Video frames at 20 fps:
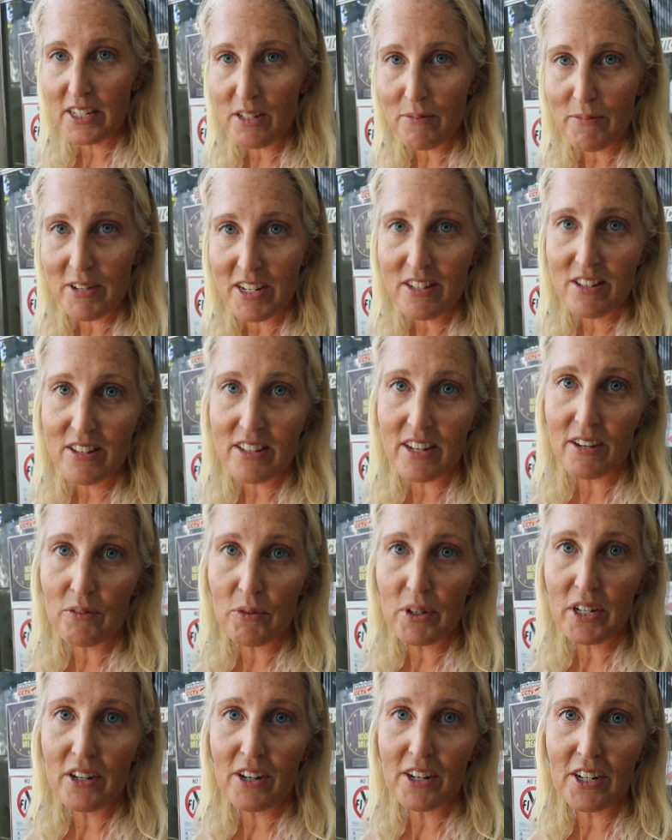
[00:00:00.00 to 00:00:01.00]
this means that
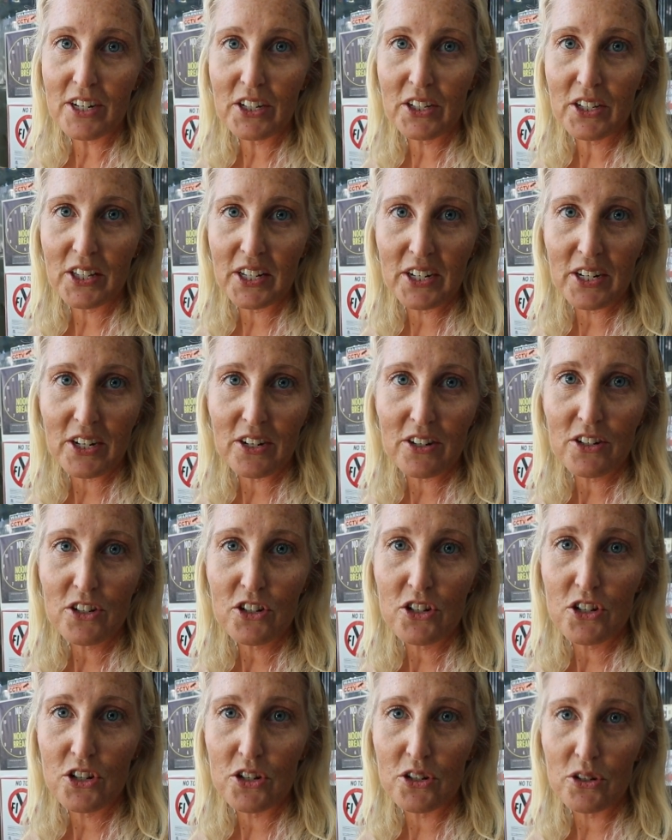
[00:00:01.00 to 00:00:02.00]
we are cleared
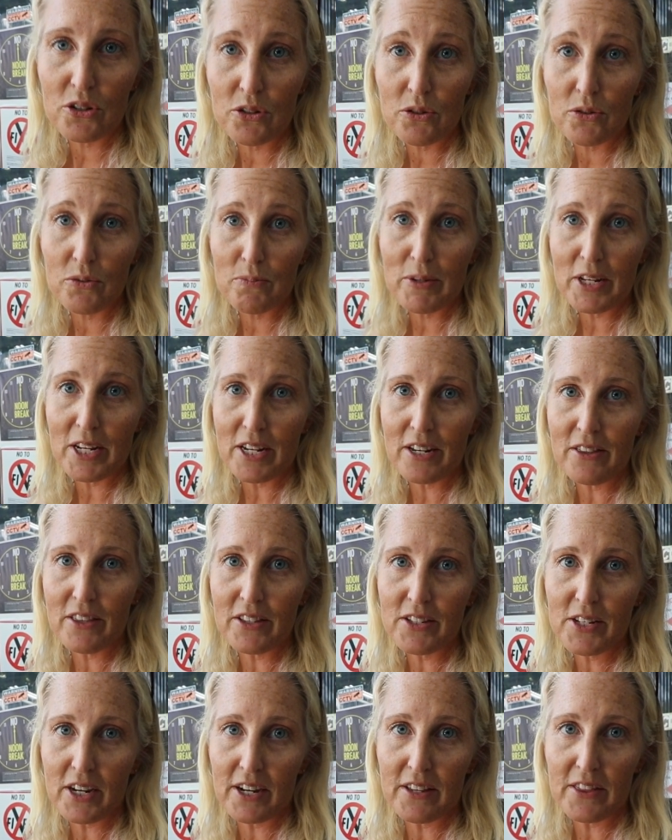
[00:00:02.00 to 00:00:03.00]
to be
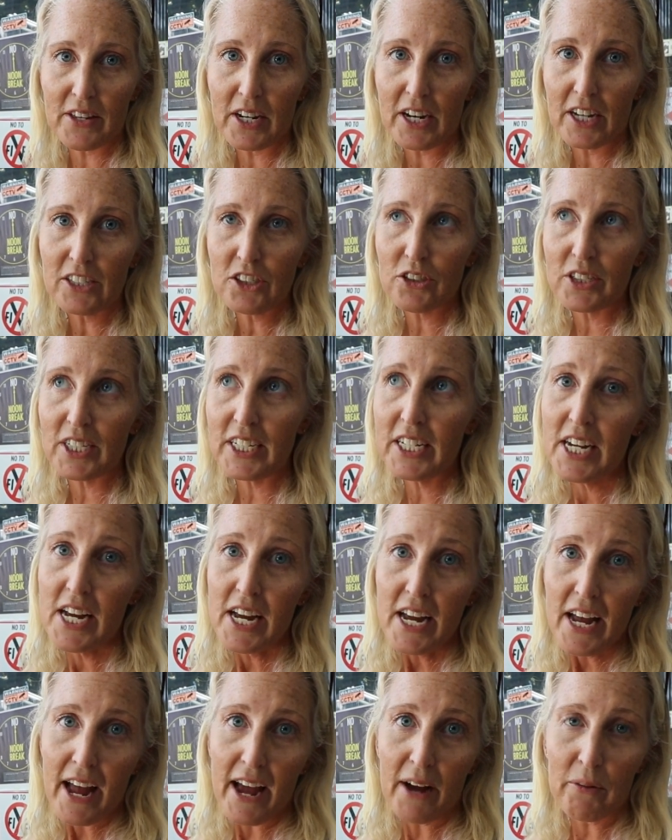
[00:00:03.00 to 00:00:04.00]
inside the country.
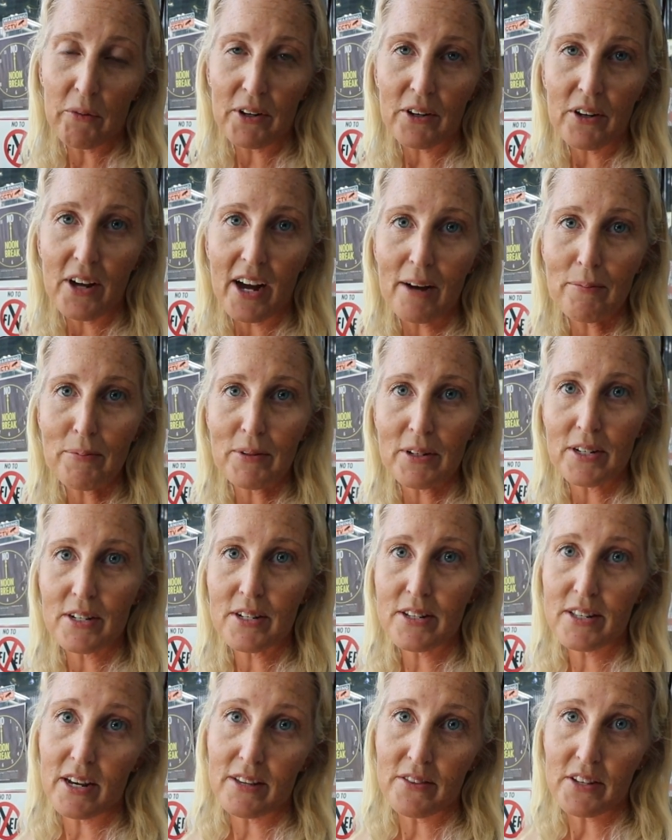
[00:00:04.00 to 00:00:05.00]
And what'll happen
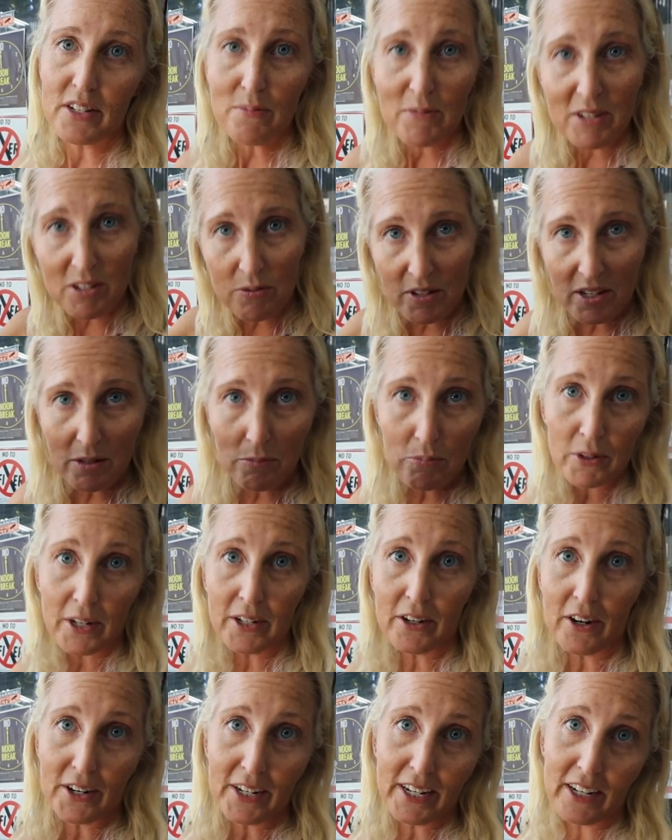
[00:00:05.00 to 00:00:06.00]
is that this means we can
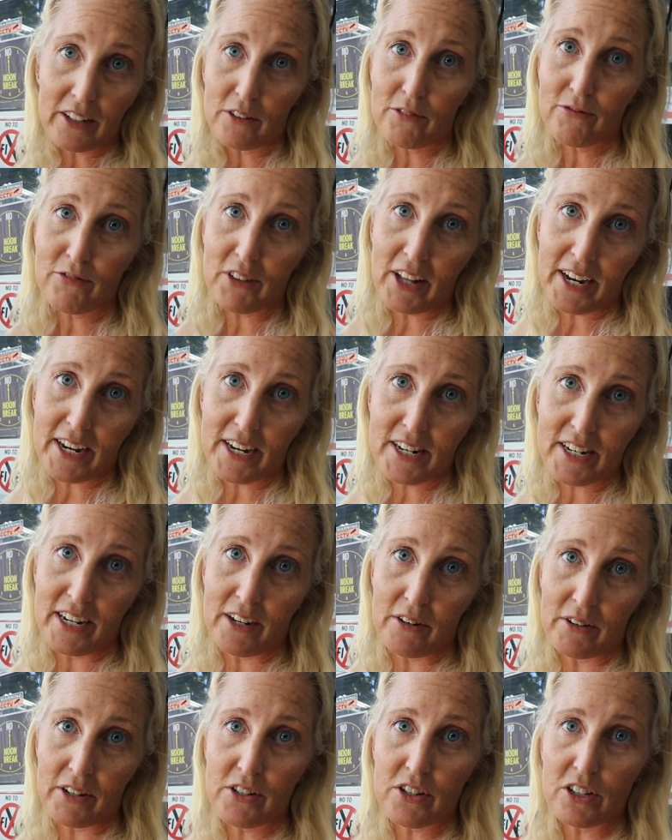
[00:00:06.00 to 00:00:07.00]
bring our yellow flag
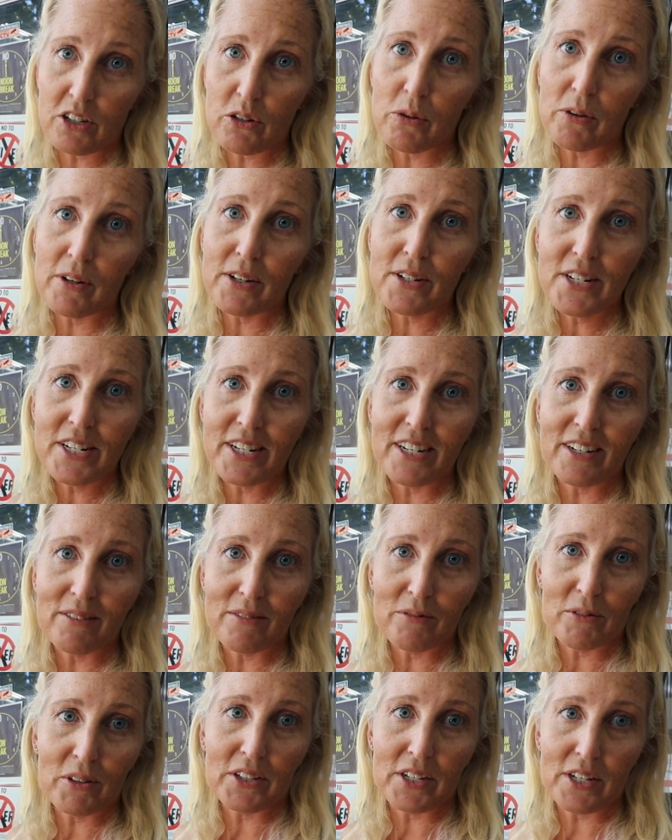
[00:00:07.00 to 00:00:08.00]
down. It's our
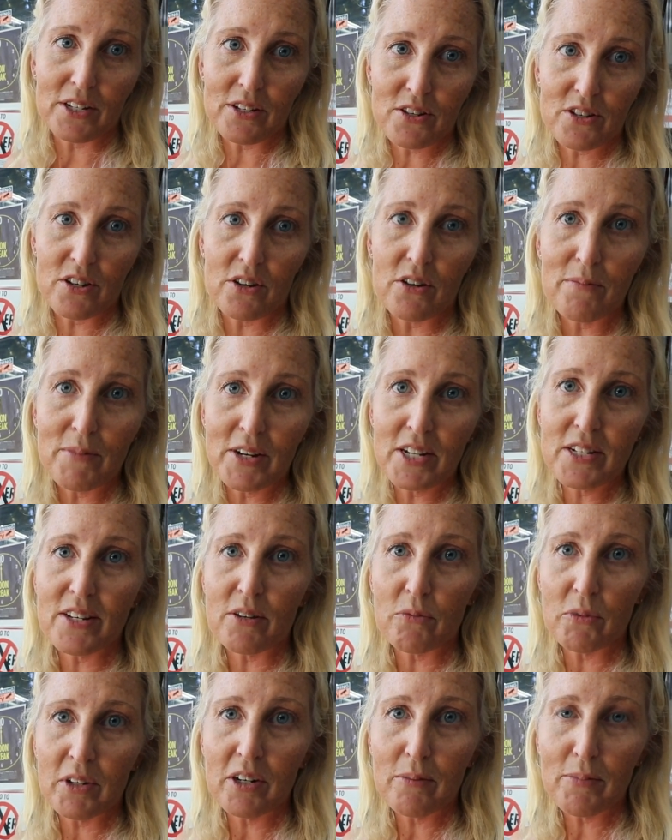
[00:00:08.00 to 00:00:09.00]
quarantine release. So it means
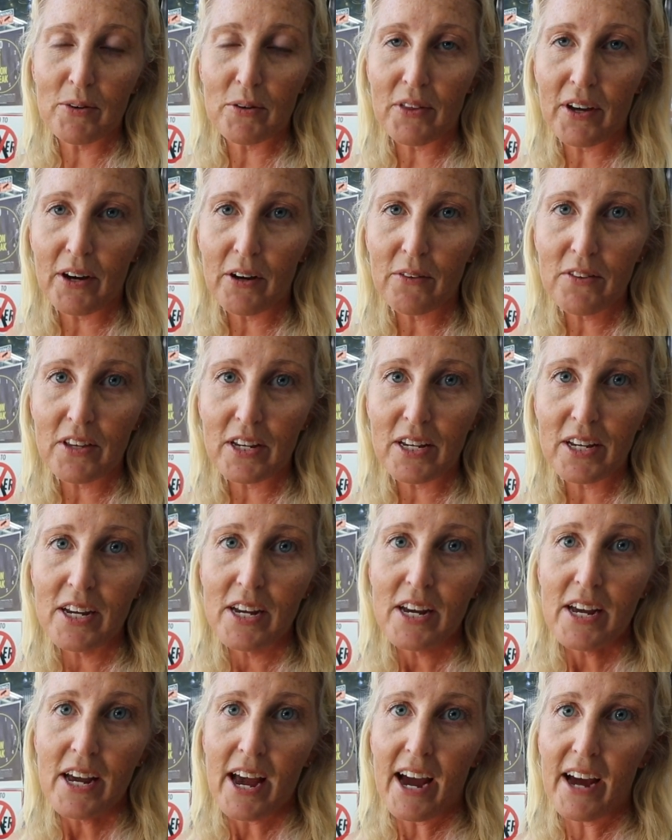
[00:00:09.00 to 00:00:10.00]
that we are both healthy
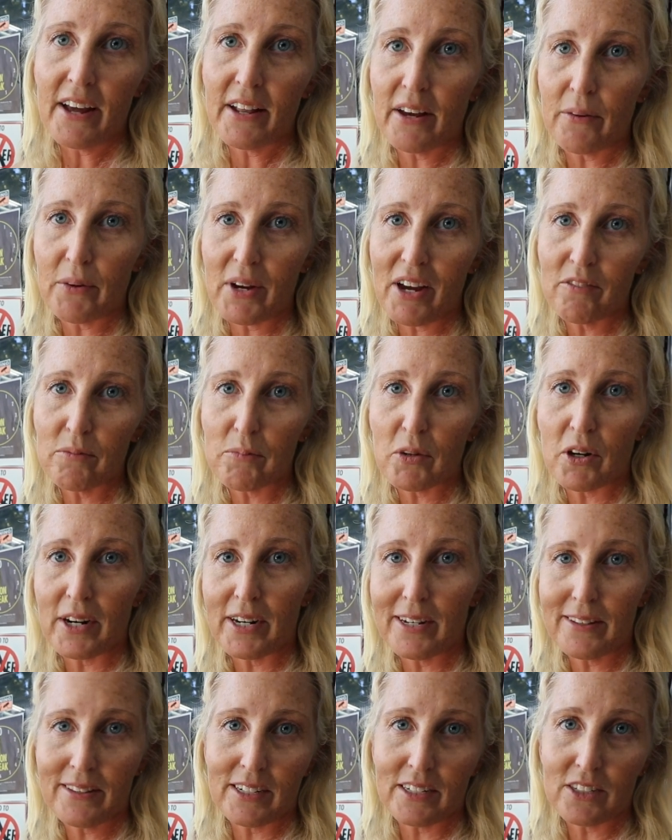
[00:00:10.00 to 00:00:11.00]
and that we haven't brought
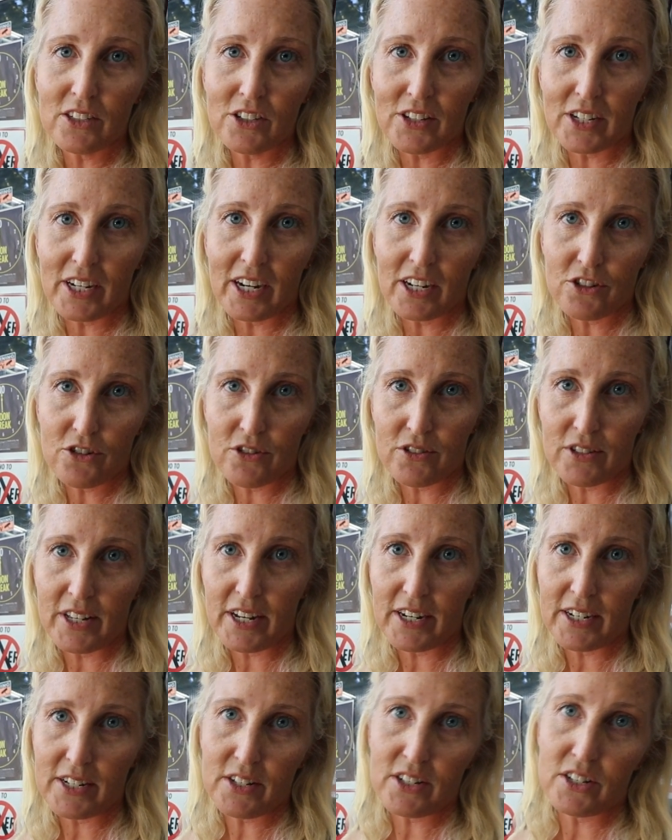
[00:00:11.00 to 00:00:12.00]
anything into the country
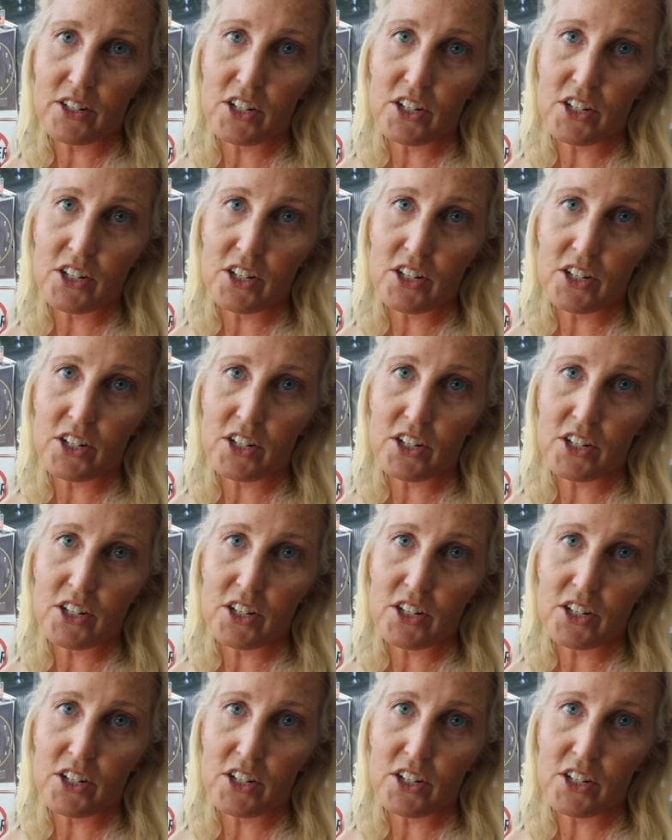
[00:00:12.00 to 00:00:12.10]
that is